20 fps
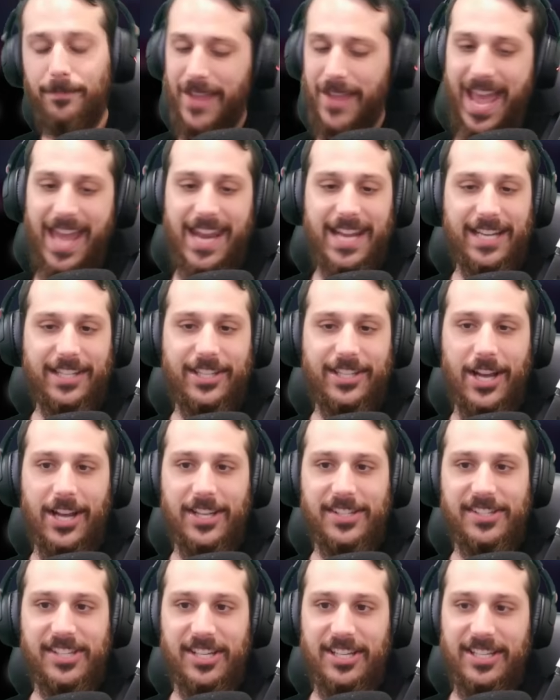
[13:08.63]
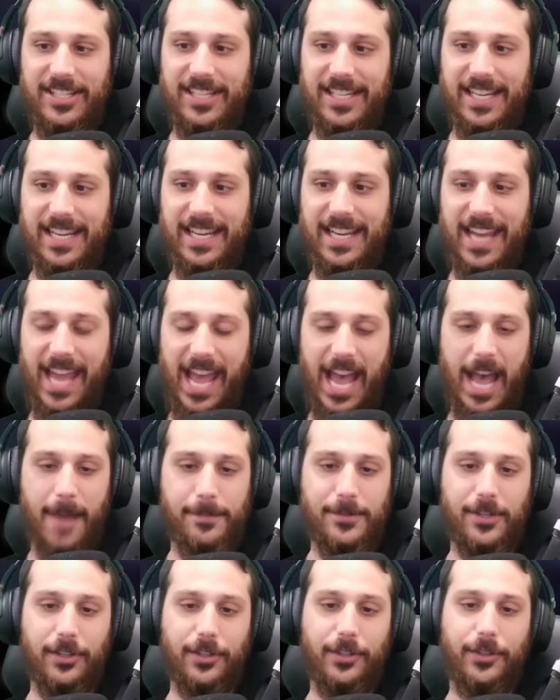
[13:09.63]
And it does indeed.
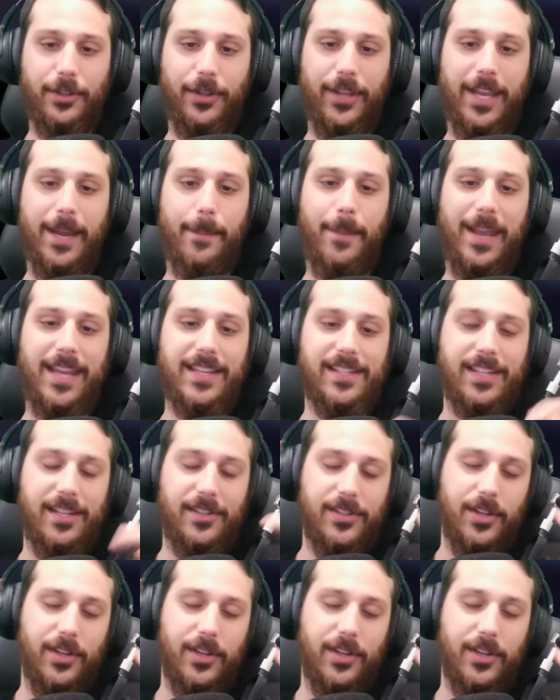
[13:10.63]
Absolutely amazing.